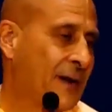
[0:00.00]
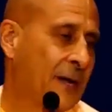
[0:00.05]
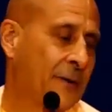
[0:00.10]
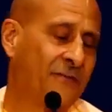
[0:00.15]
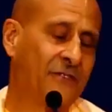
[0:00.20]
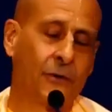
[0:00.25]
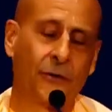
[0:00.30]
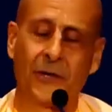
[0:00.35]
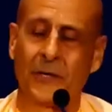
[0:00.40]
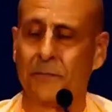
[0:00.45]
my
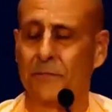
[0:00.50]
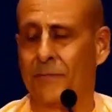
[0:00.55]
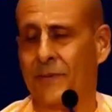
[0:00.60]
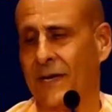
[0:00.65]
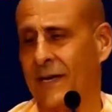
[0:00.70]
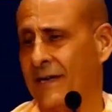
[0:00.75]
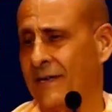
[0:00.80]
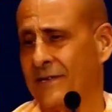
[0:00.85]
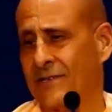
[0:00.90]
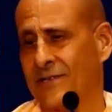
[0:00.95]
very
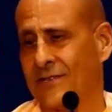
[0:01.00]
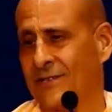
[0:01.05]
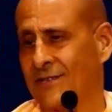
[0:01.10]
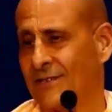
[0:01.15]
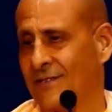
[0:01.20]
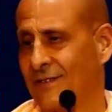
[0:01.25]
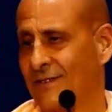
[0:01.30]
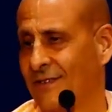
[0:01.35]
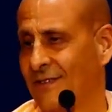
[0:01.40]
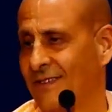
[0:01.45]

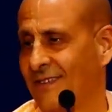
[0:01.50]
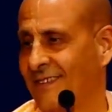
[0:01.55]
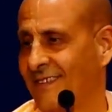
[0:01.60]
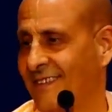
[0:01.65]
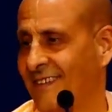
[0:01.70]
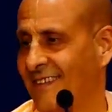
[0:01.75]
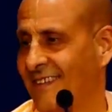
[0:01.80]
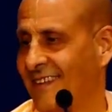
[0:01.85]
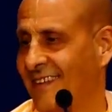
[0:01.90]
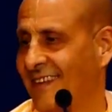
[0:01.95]
best.
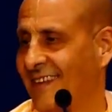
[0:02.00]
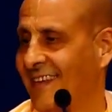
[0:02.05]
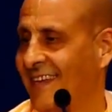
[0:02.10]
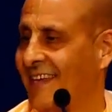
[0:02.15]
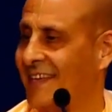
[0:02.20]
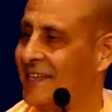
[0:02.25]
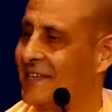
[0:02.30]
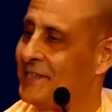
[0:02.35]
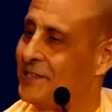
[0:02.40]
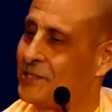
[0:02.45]

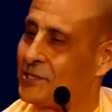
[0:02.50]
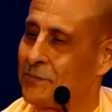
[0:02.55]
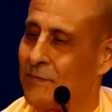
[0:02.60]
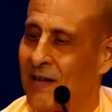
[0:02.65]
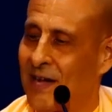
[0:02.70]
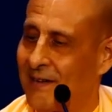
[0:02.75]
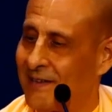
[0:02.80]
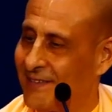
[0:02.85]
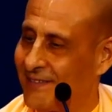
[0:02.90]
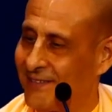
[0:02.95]
And he
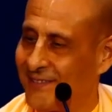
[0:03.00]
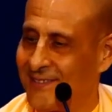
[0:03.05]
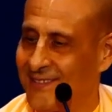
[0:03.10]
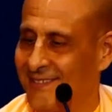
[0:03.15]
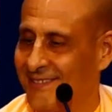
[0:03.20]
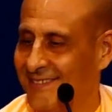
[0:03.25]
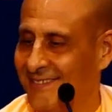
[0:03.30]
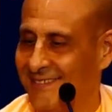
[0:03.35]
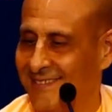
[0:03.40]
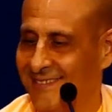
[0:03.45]

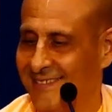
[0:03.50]
smiled.